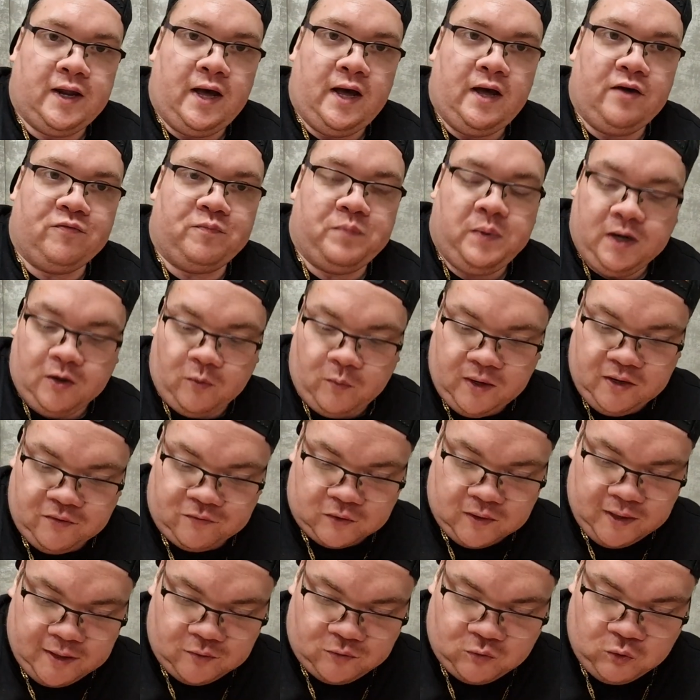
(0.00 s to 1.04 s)
I have been away
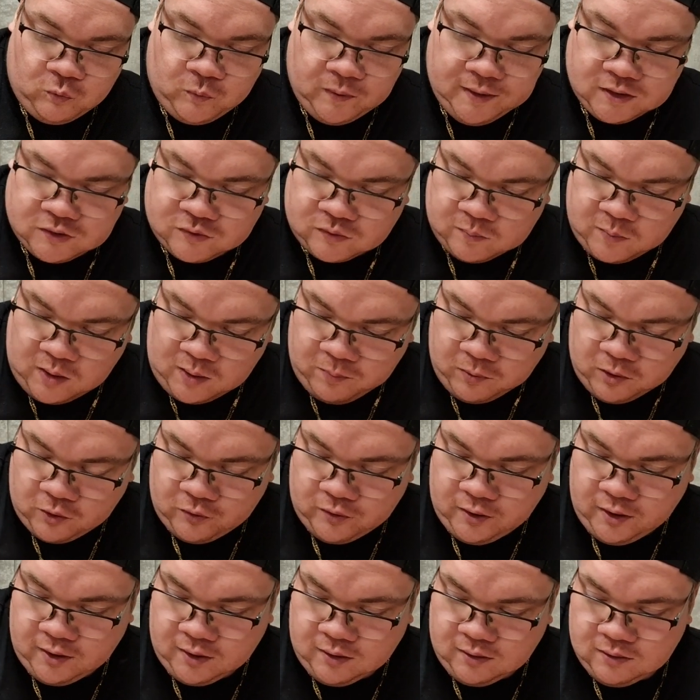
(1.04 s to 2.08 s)
for like two weeks from
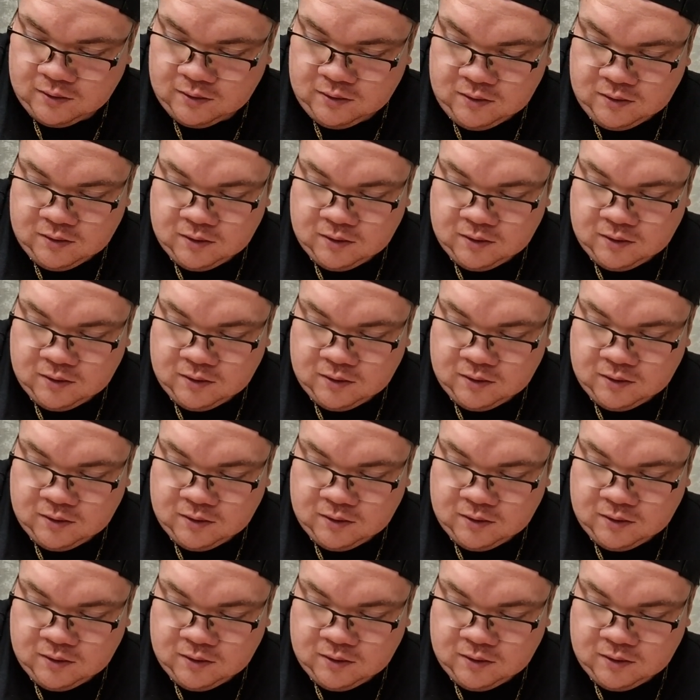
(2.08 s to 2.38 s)
uploading.